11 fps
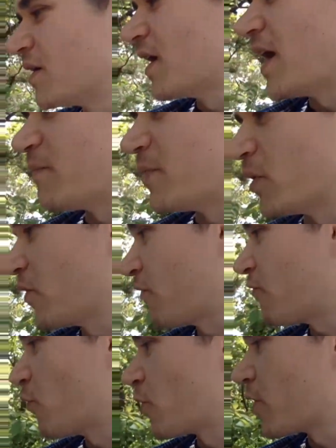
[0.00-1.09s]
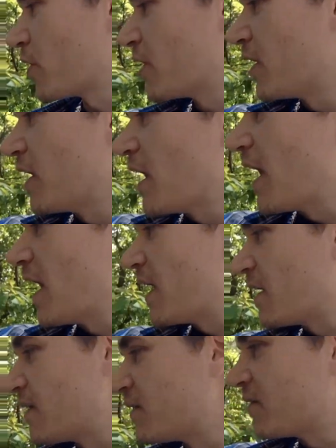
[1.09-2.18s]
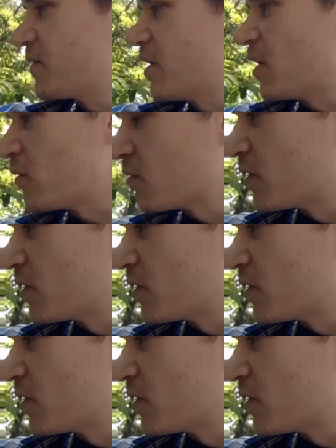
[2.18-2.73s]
and build a fort and, you know,